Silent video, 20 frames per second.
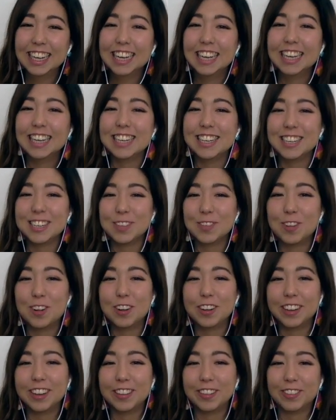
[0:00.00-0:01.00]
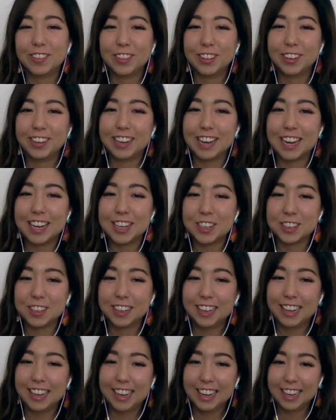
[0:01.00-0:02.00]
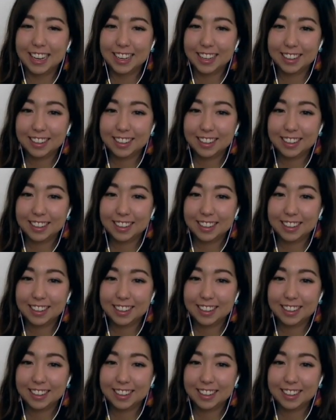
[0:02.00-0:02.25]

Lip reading: He's just walking through casually.